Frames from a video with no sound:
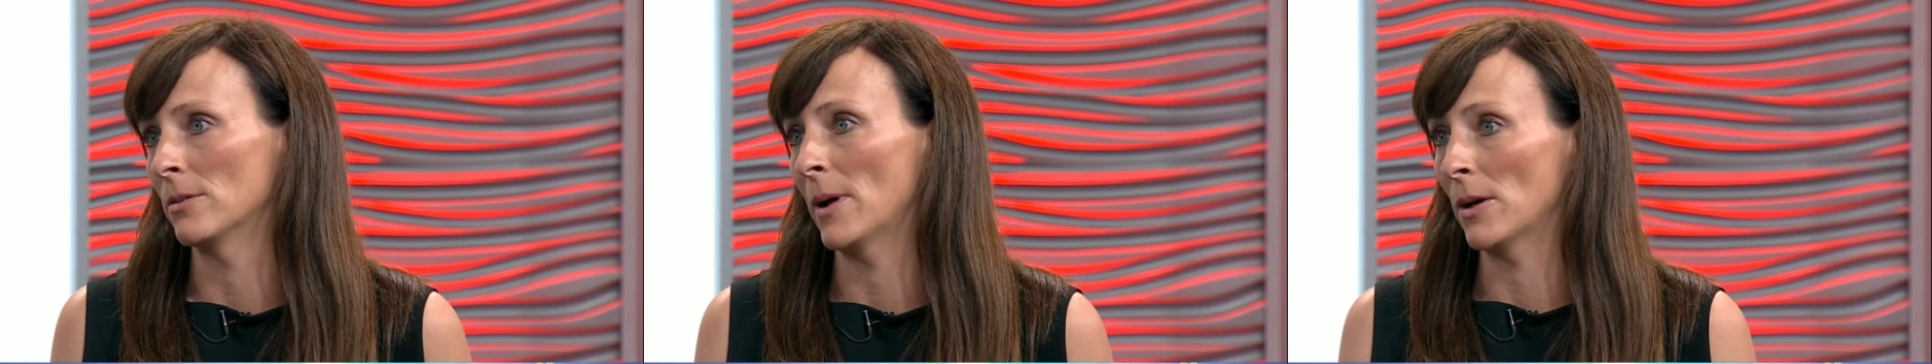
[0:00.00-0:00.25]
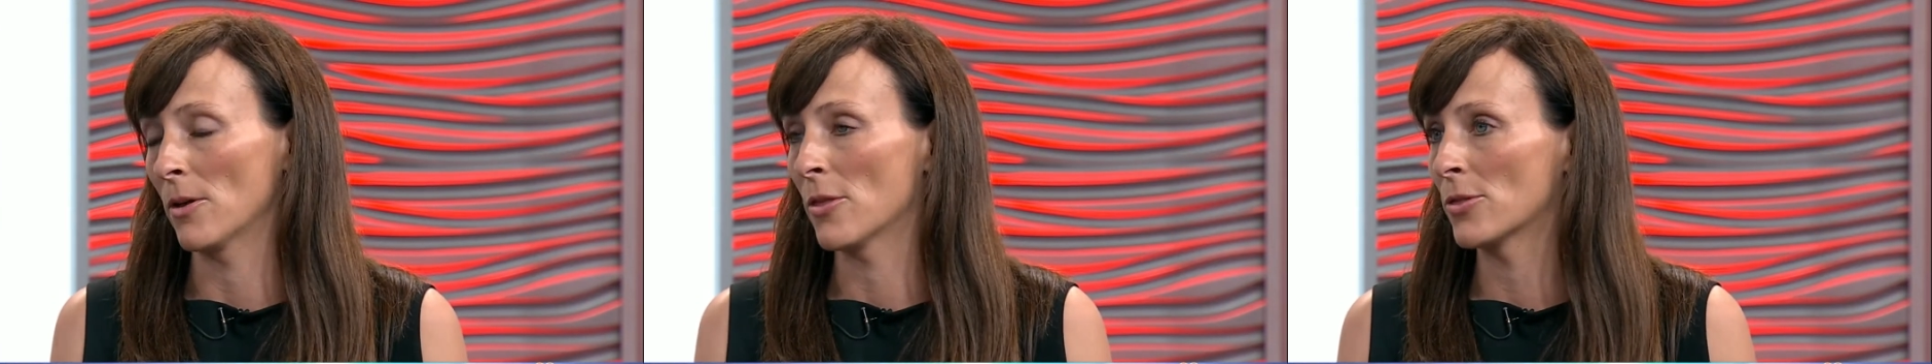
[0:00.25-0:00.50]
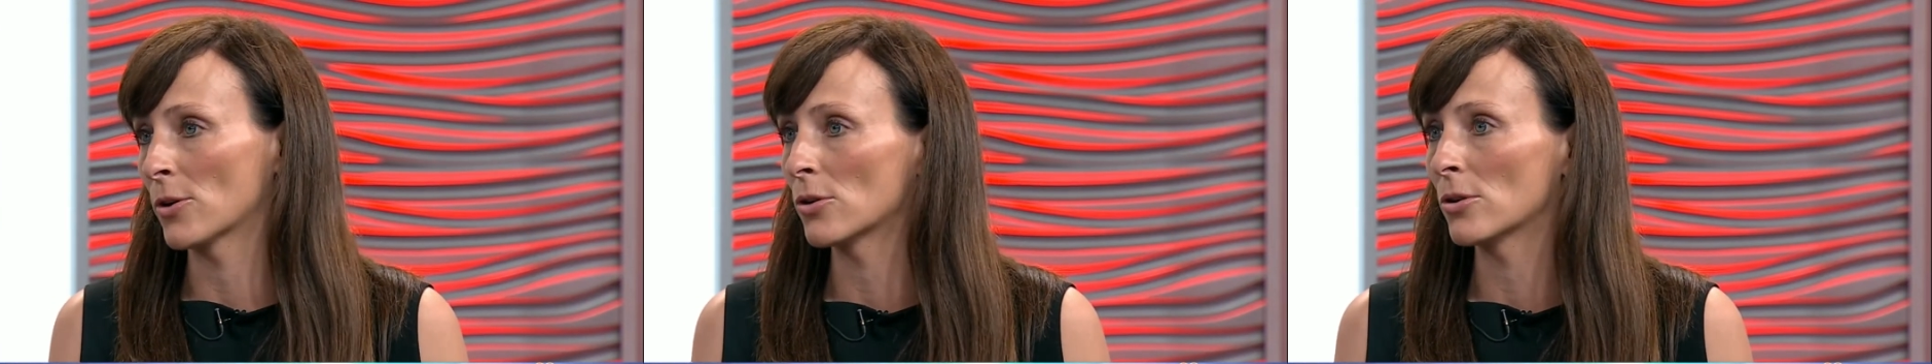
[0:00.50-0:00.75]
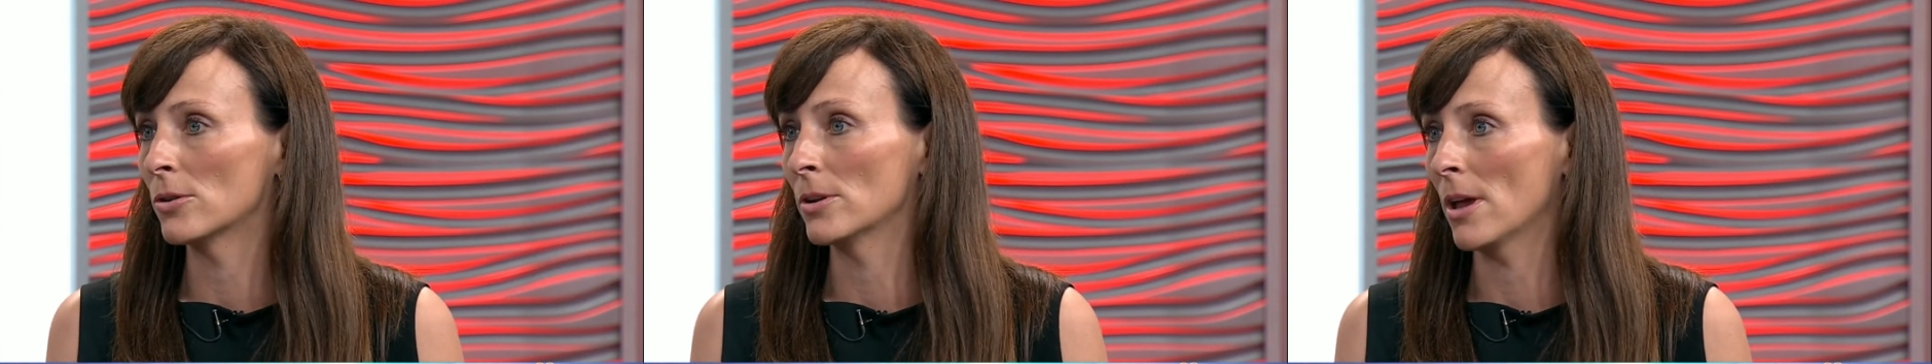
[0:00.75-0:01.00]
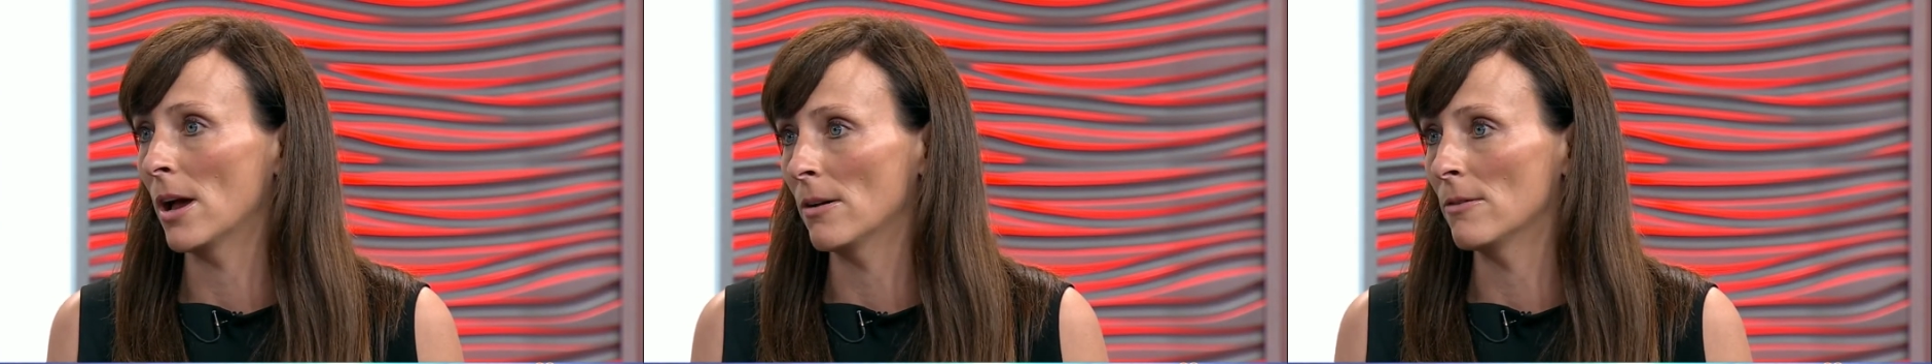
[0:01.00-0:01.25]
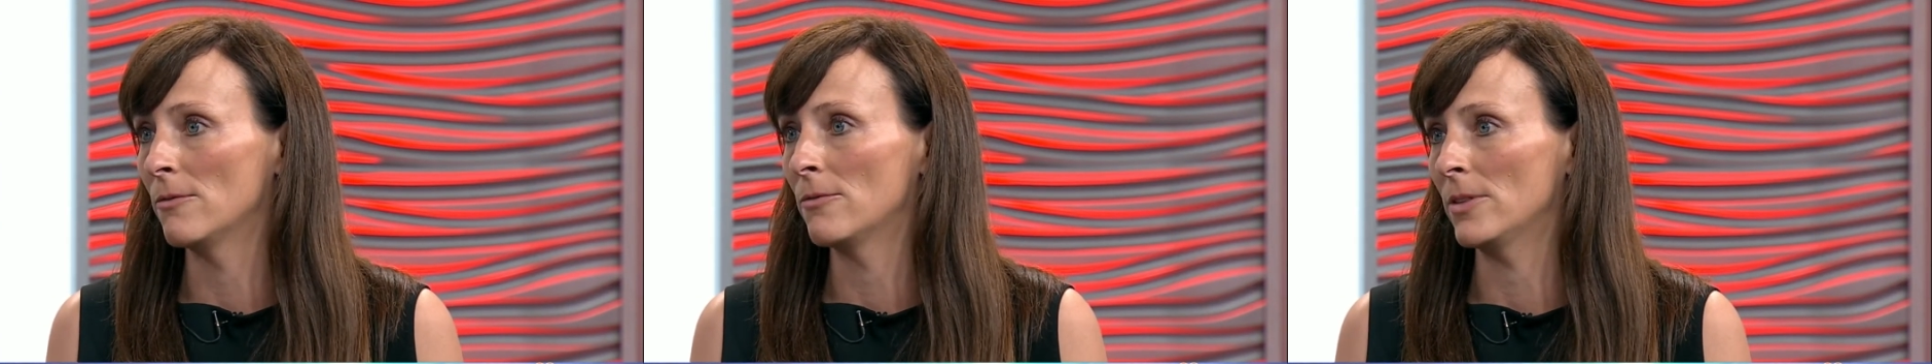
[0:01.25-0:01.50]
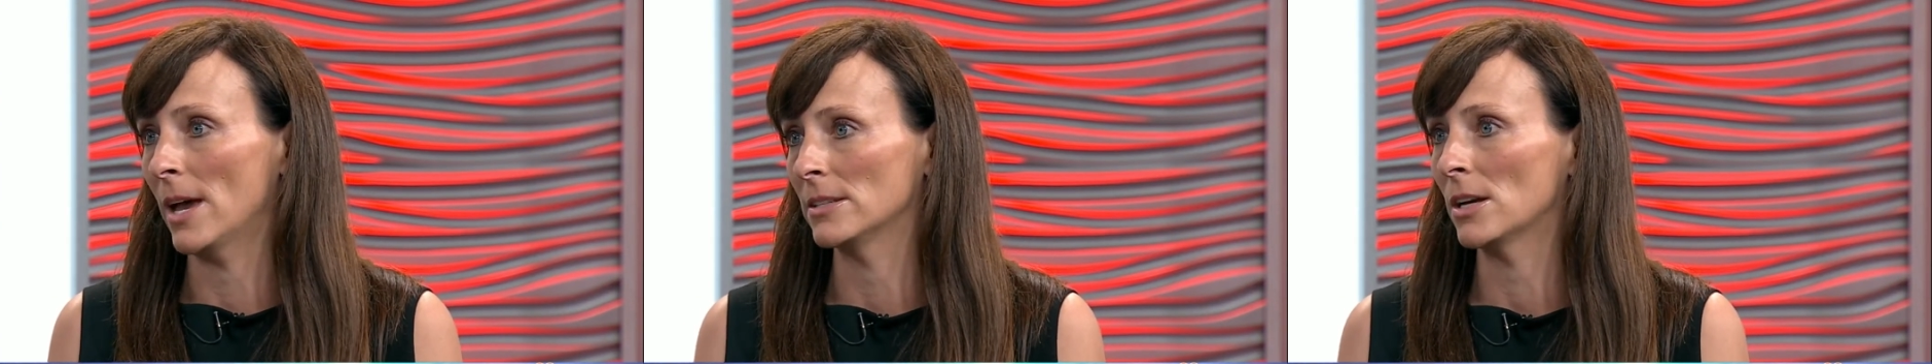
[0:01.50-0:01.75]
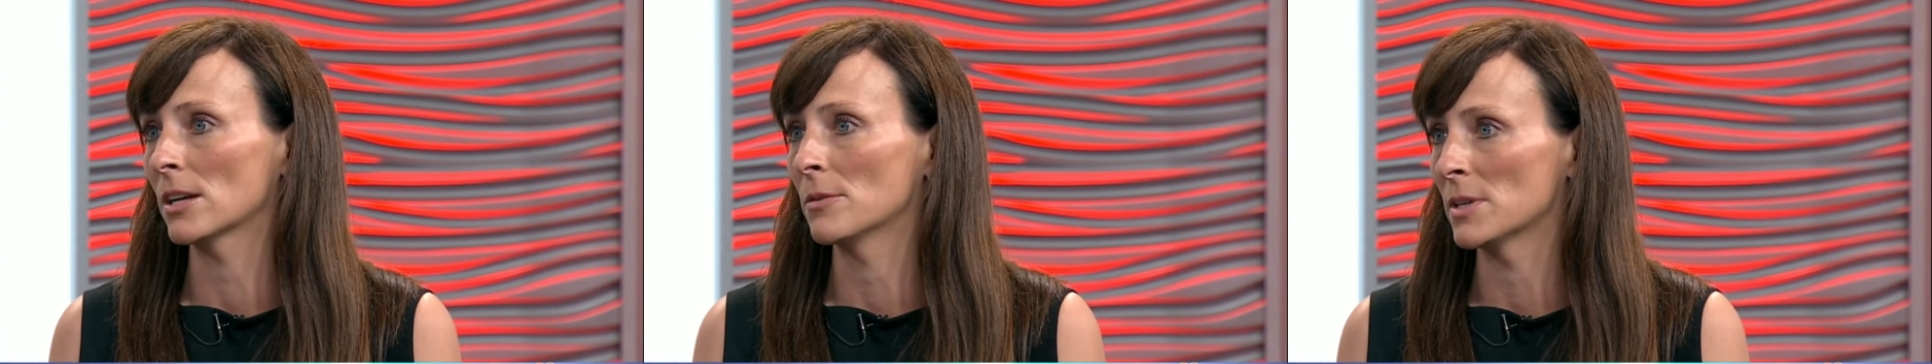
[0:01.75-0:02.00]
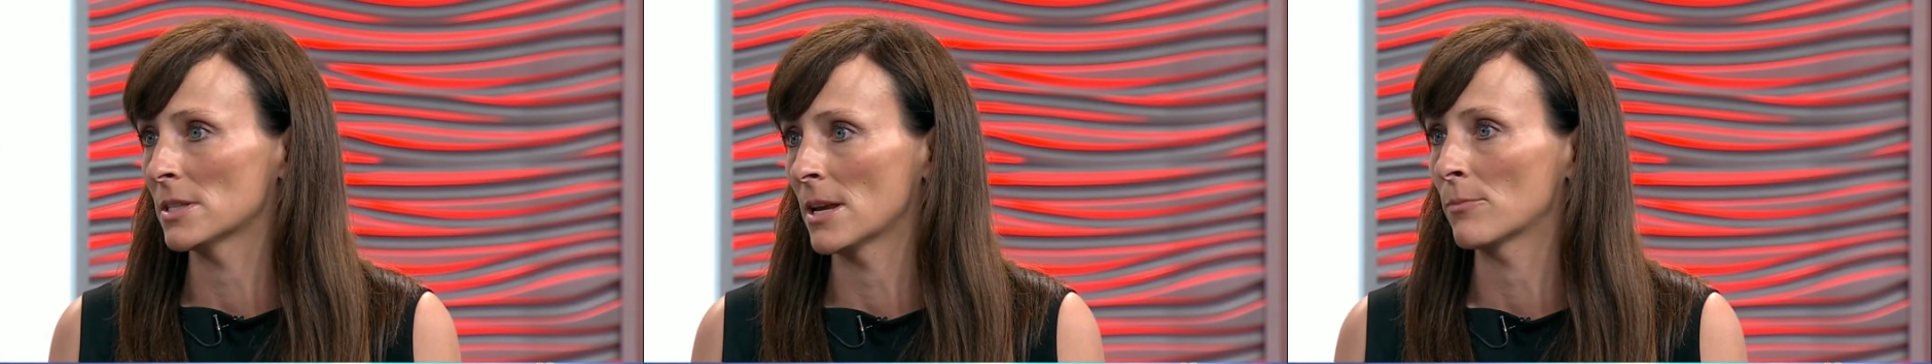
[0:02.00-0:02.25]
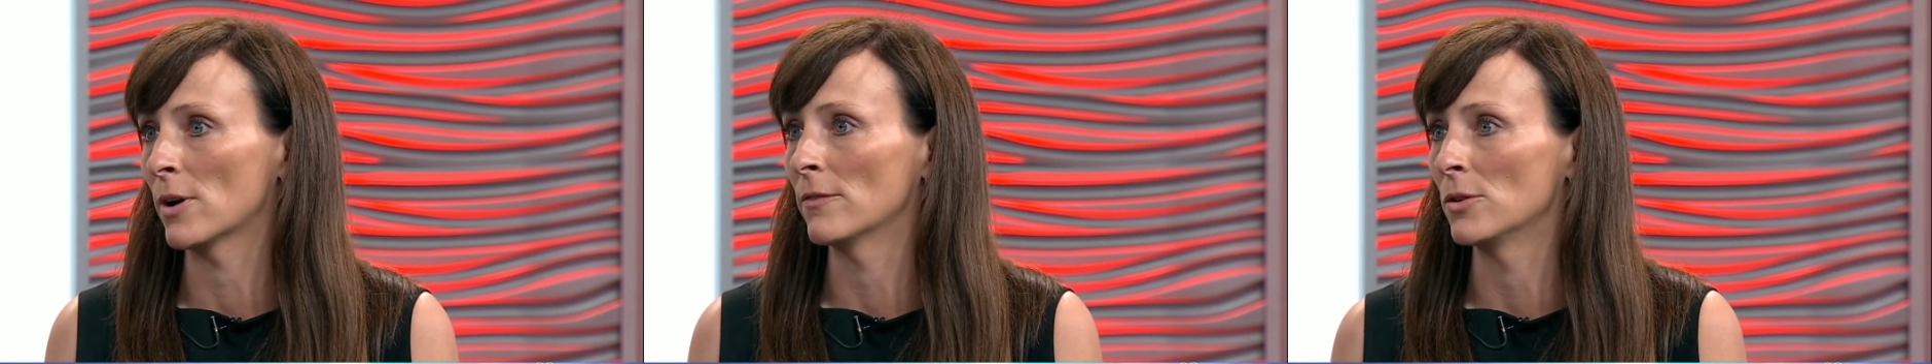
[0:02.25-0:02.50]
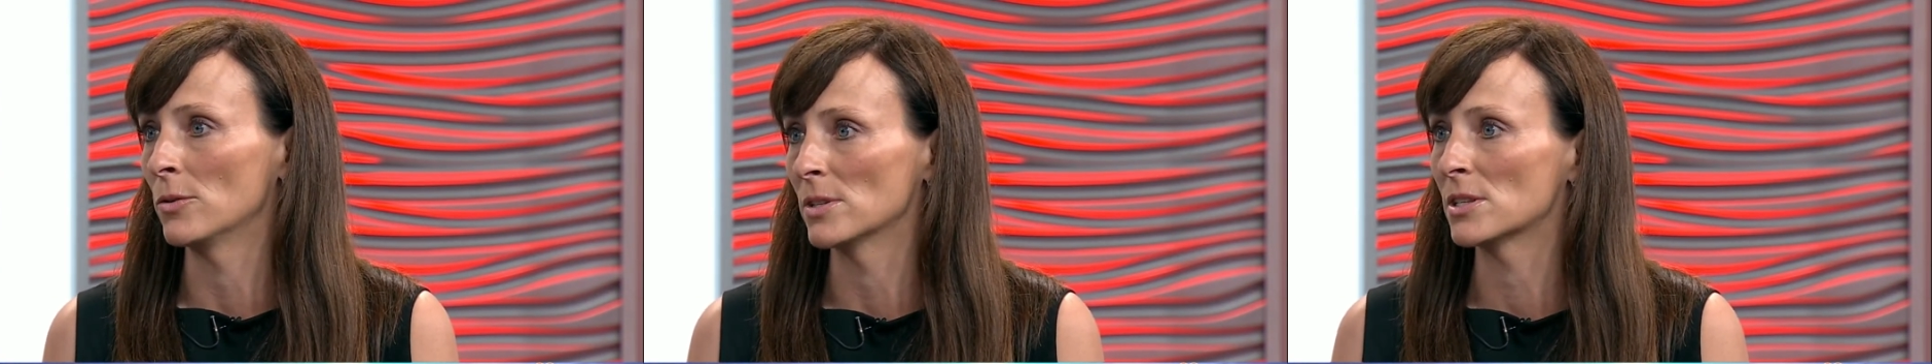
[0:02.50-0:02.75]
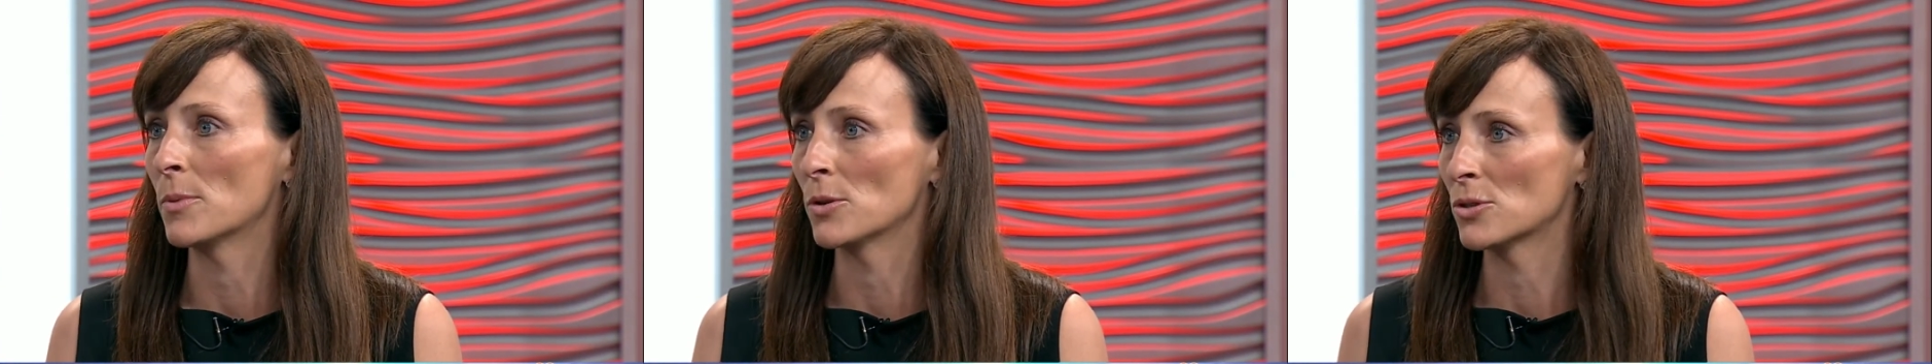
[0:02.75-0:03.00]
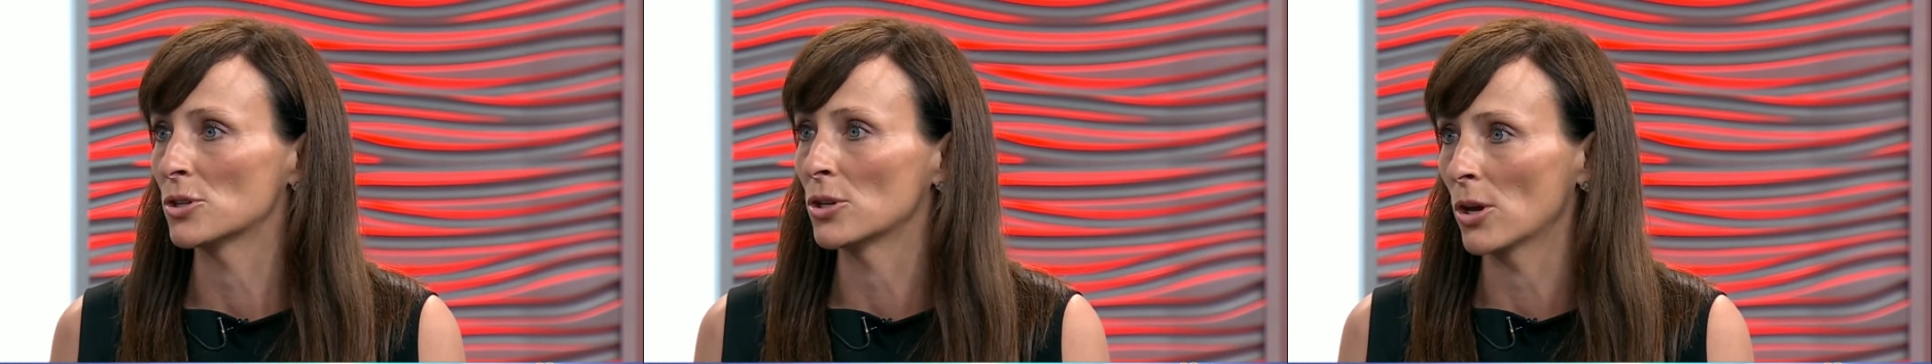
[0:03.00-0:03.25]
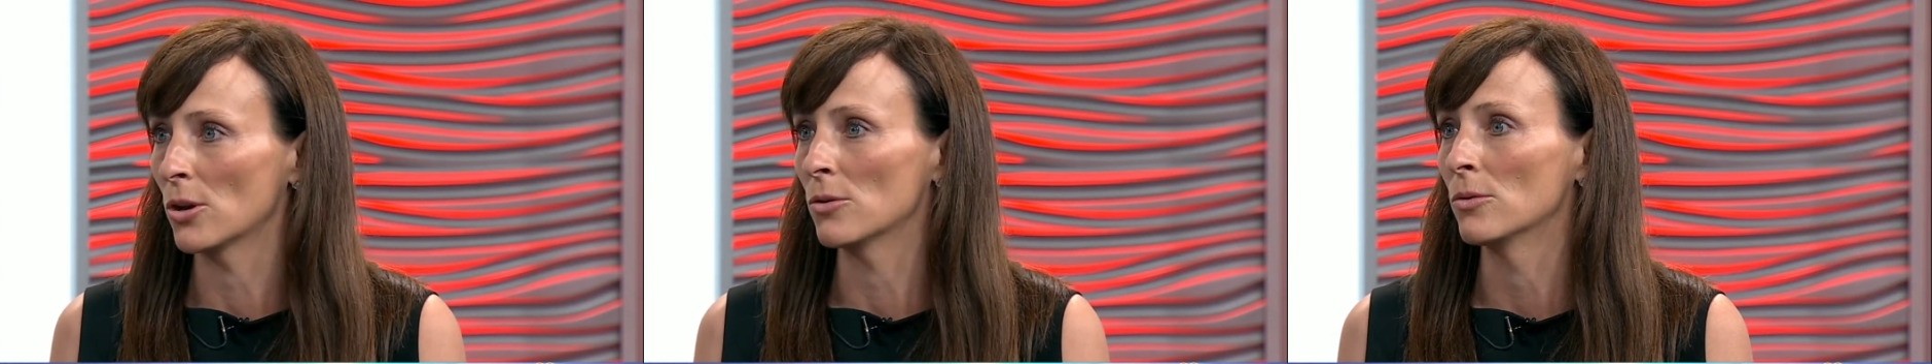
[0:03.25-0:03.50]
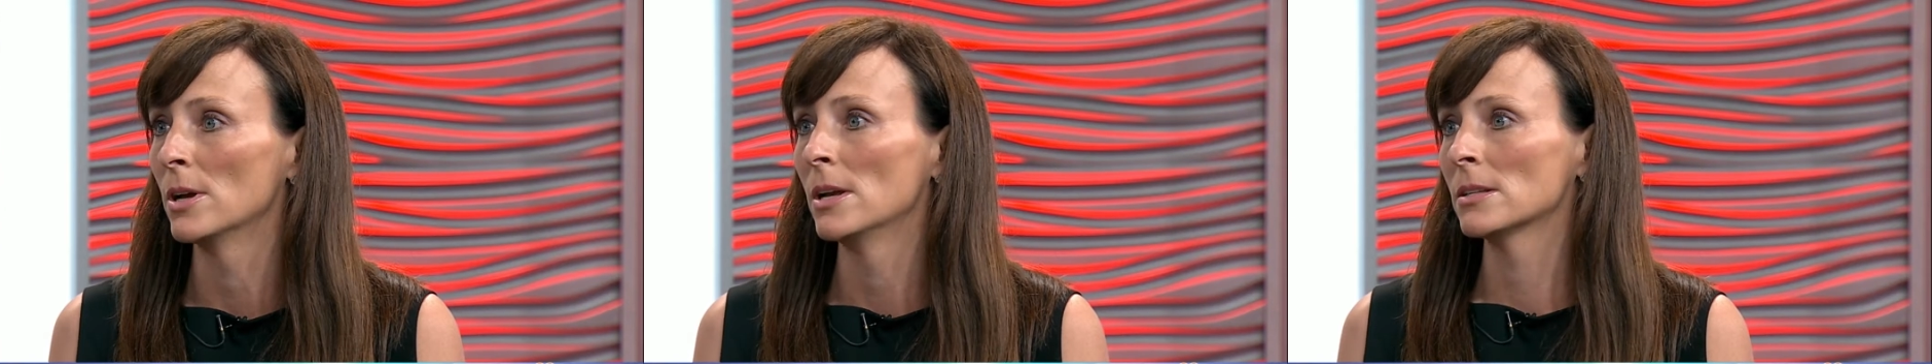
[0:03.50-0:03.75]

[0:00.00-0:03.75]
About 1/3 of that document stamp revenue is supposed to go